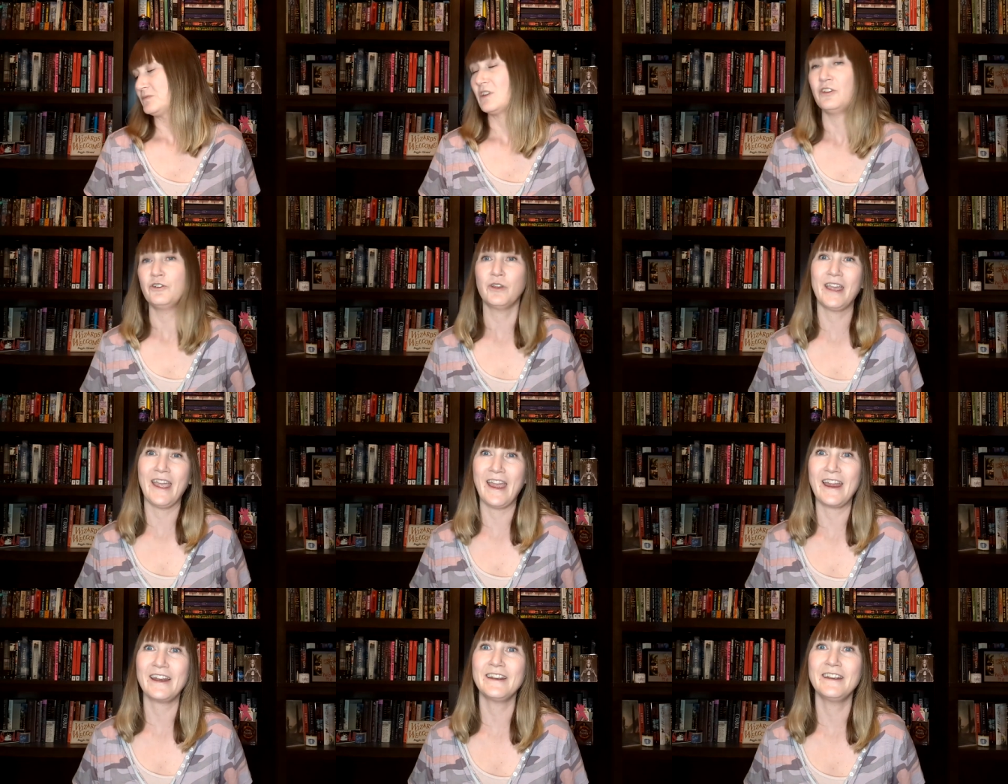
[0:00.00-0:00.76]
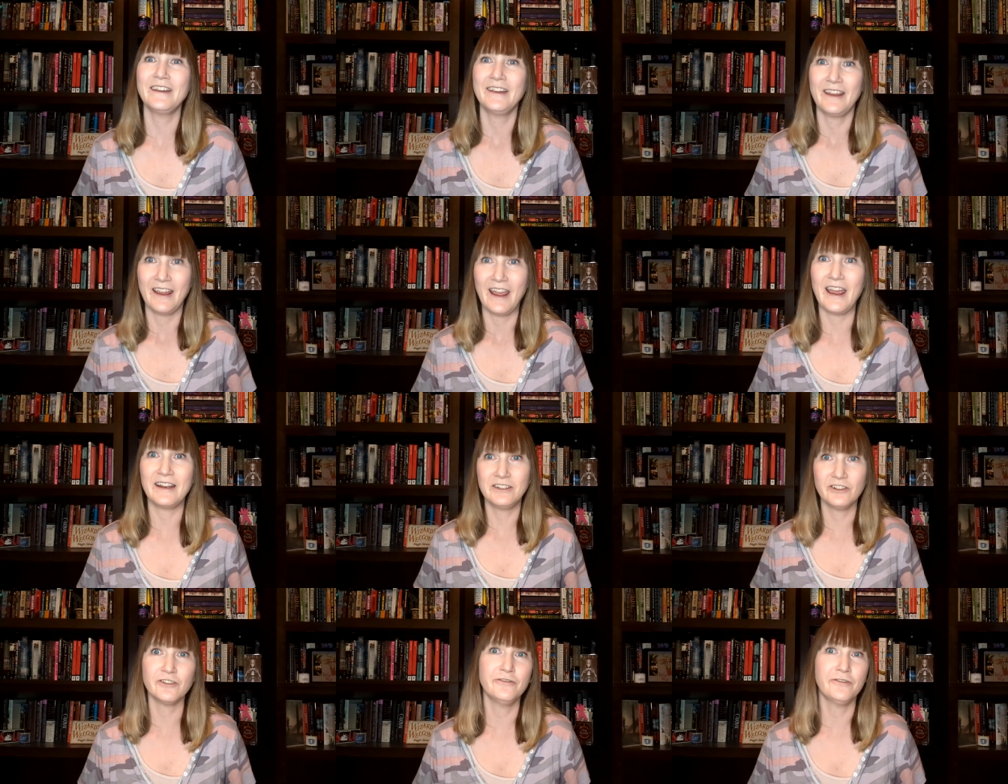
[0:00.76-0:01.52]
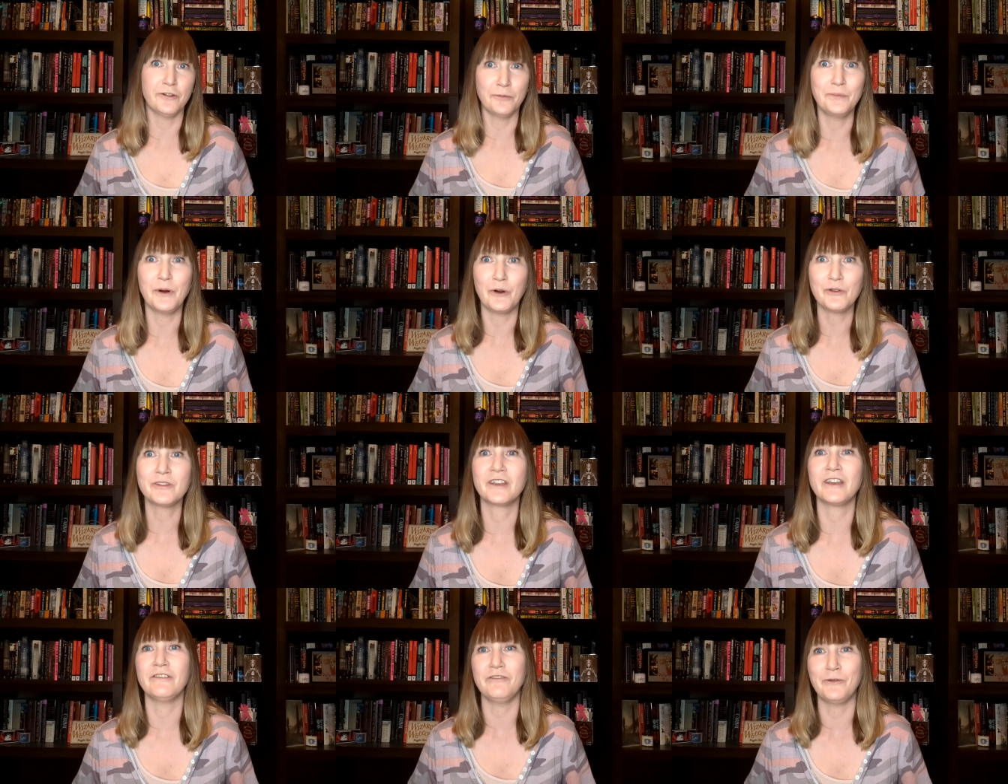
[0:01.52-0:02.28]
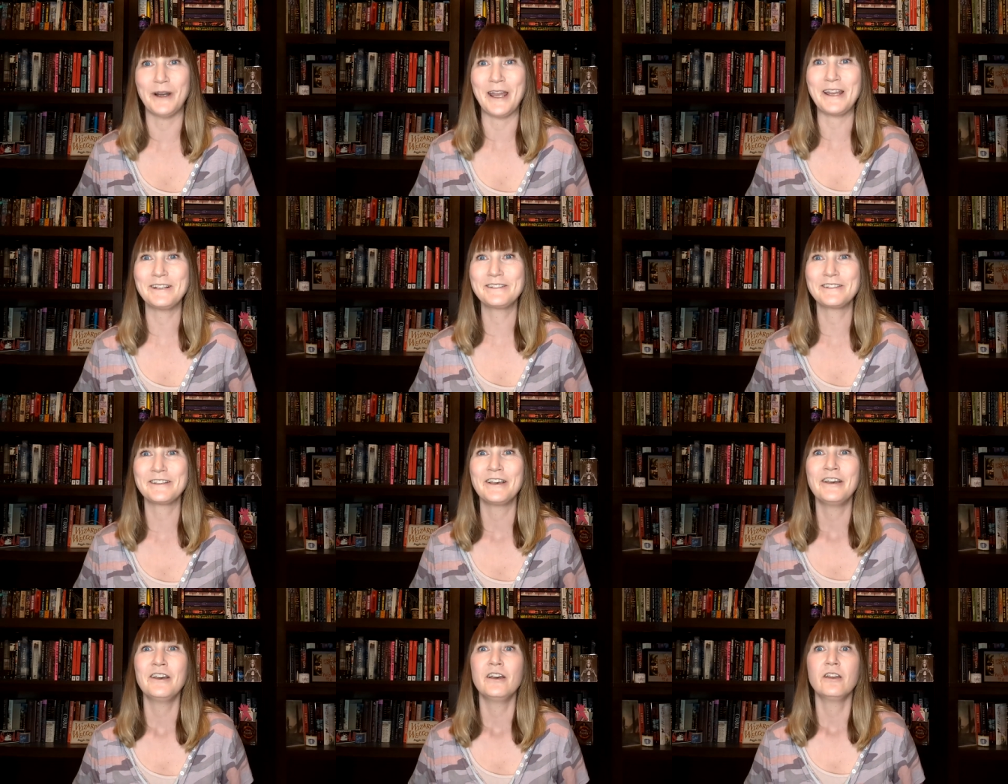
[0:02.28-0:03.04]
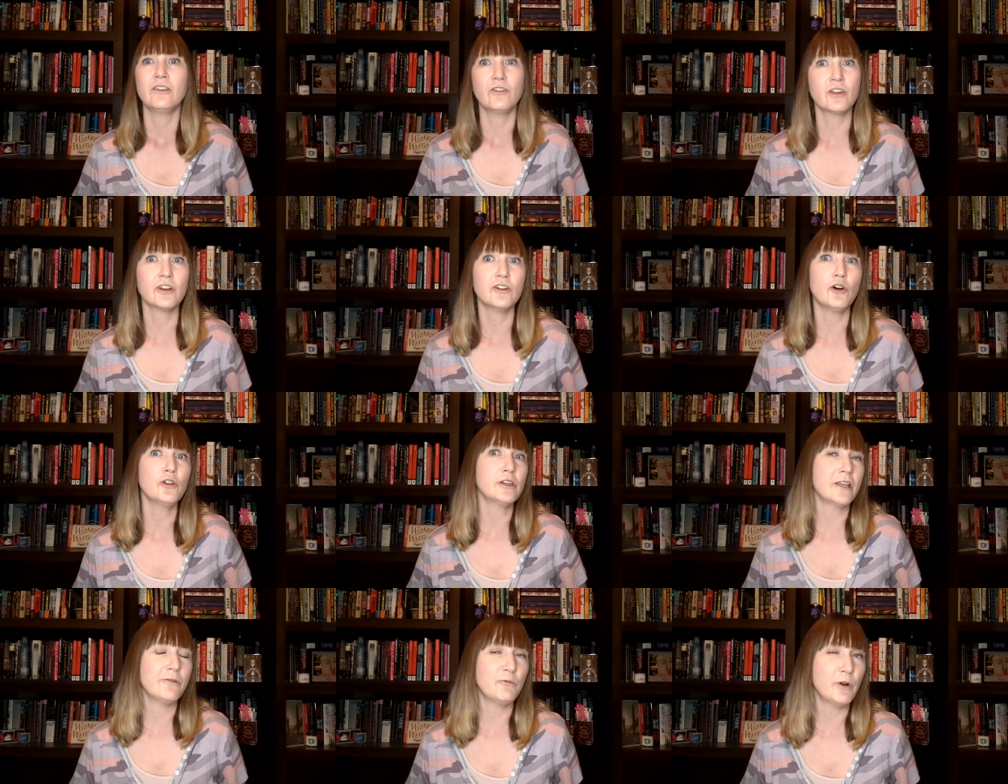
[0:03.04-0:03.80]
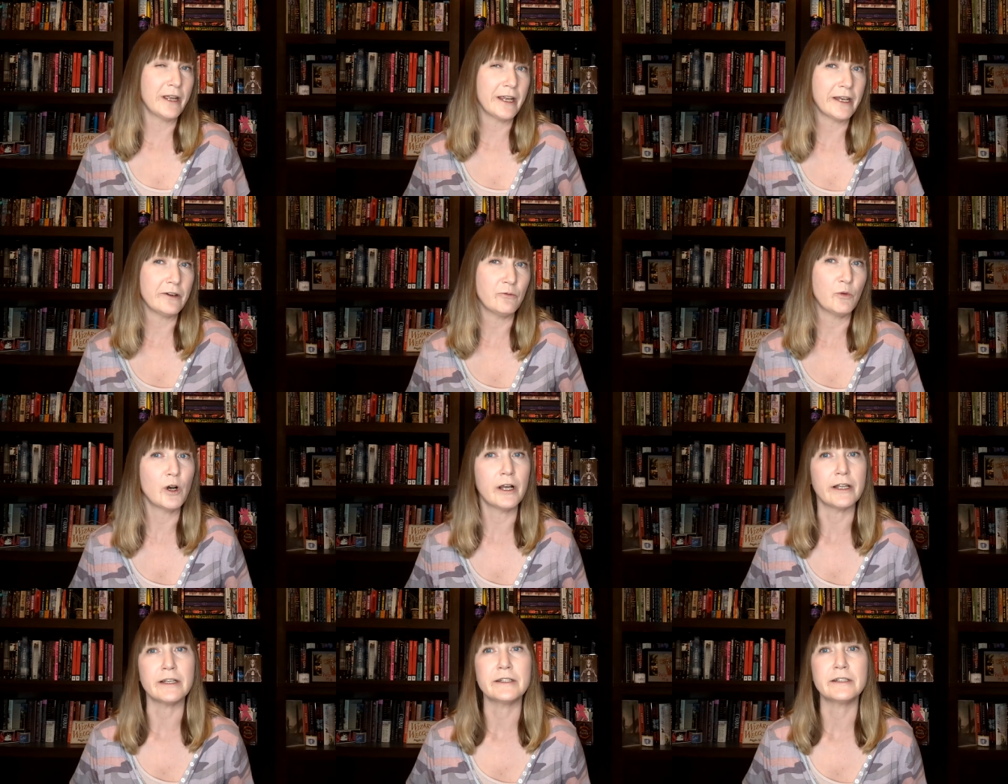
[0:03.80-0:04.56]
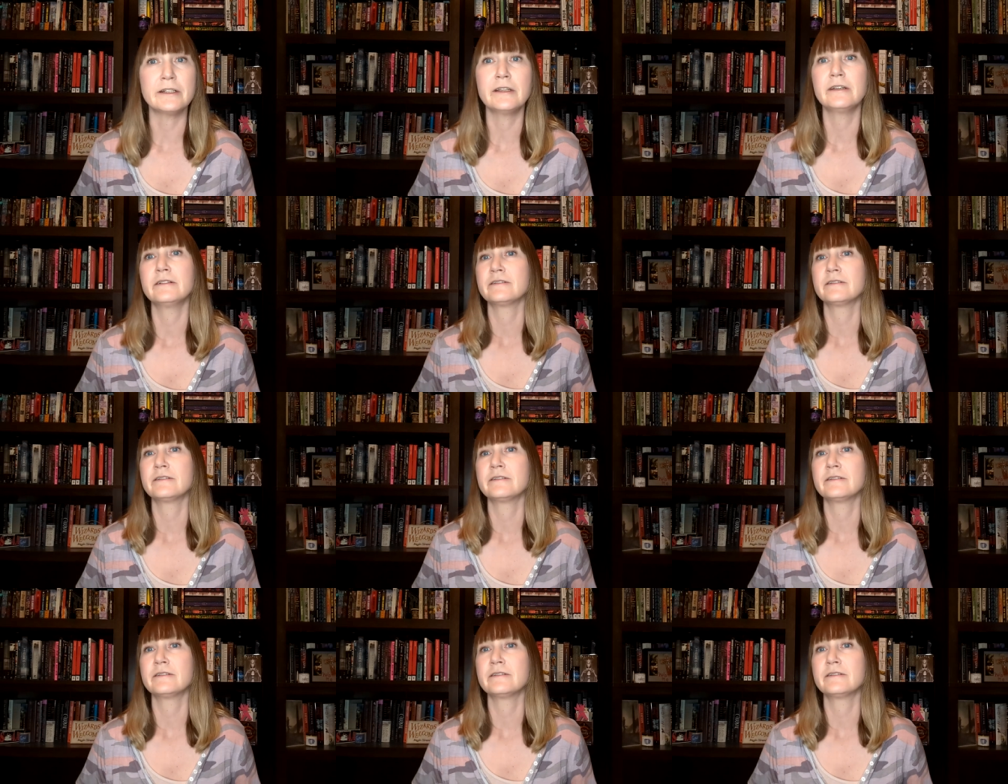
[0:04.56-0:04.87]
You can enter for both giveaways. You can only win one.